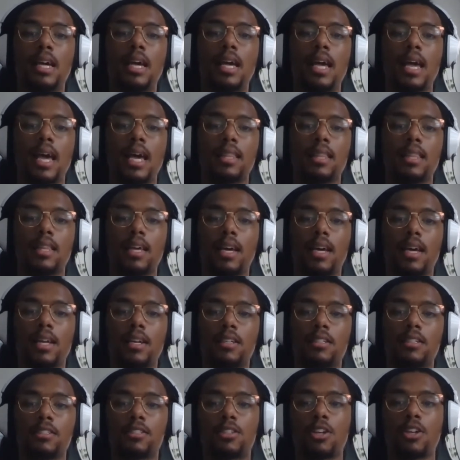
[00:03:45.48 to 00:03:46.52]
And then
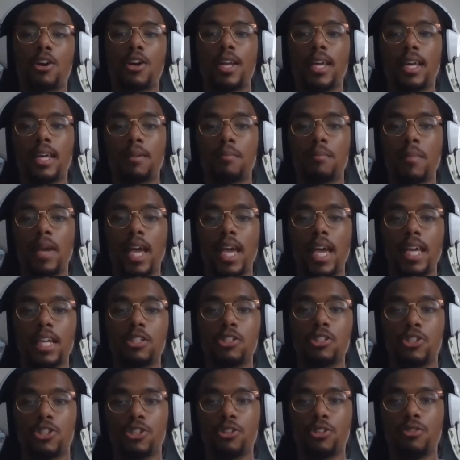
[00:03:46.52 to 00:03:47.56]
starting in May and
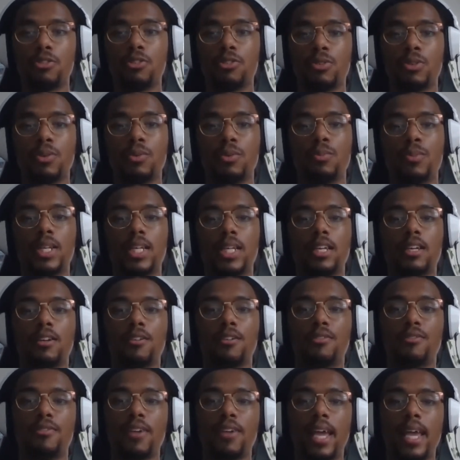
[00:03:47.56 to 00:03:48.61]
June, we did a
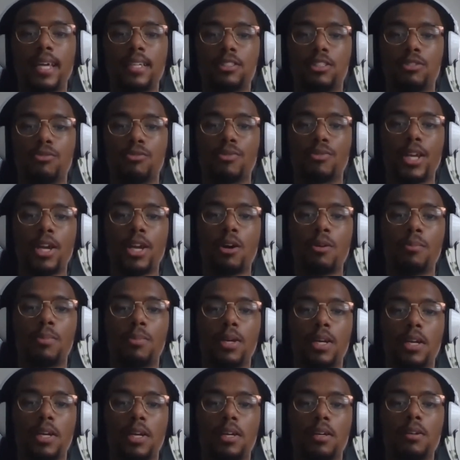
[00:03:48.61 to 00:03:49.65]
phased
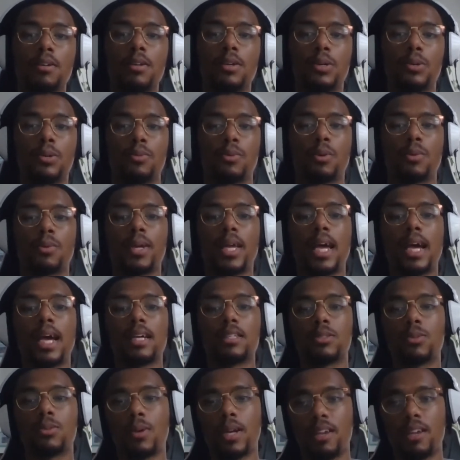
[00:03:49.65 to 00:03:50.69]
reopening where we had
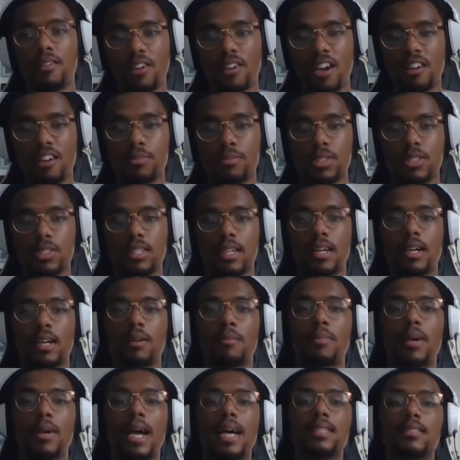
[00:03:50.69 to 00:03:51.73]
25%
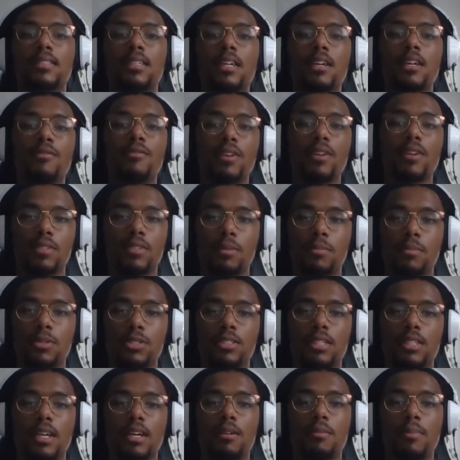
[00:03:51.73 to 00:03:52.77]
capacity,
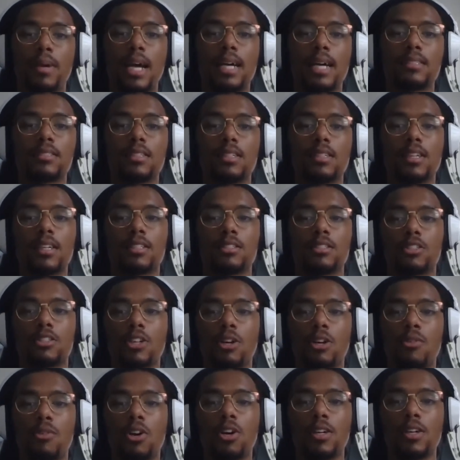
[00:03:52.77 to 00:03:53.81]
50% capacity, and so
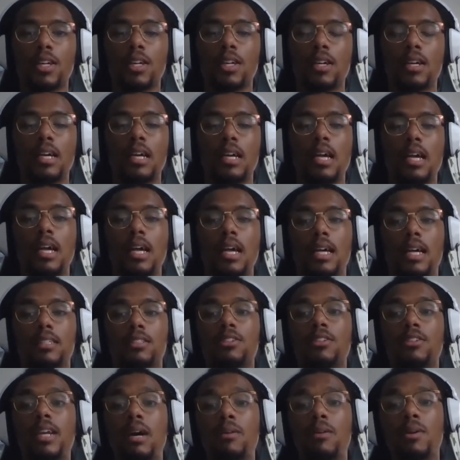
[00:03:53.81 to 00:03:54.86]
on. And so
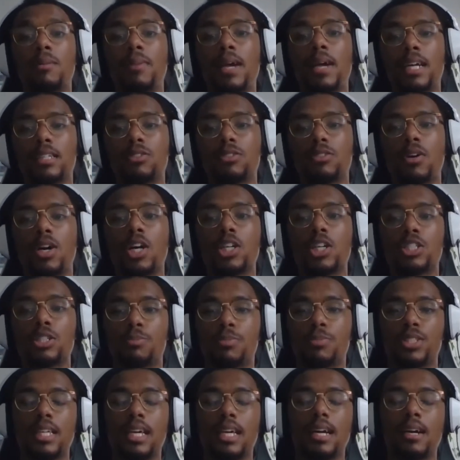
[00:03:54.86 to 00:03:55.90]
now we're back to
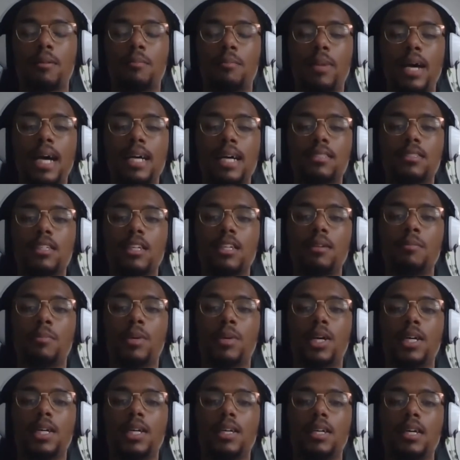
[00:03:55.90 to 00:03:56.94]
100% capacity,
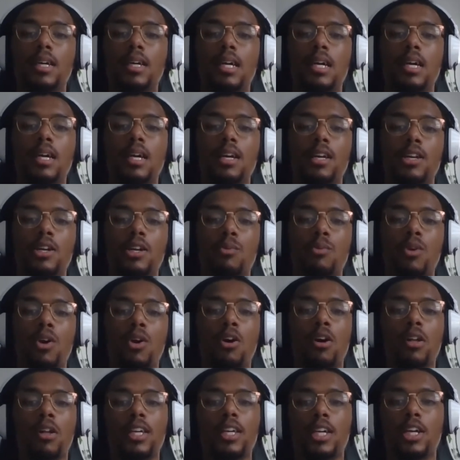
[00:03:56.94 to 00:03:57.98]
but we're
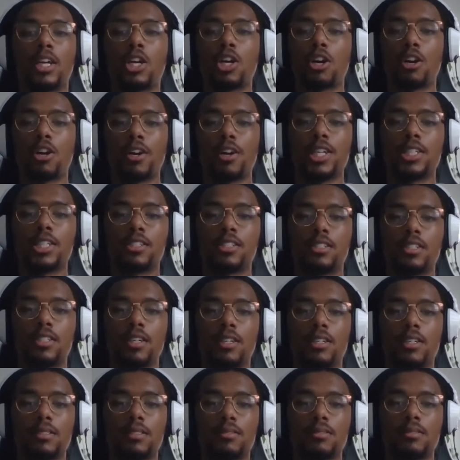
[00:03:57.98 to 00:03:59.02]
all encouraged
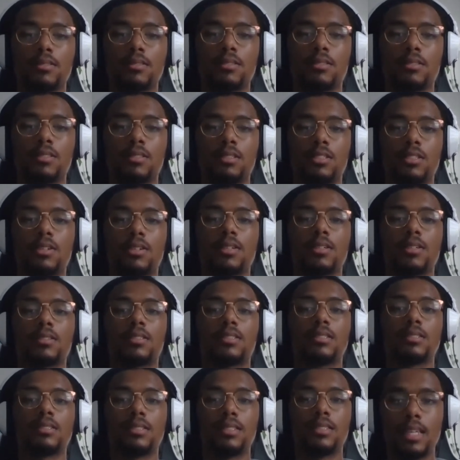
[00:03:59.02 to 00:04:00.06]
to
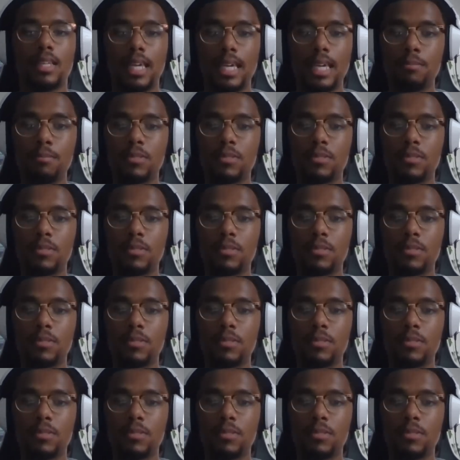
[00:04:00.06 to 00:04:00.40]
keep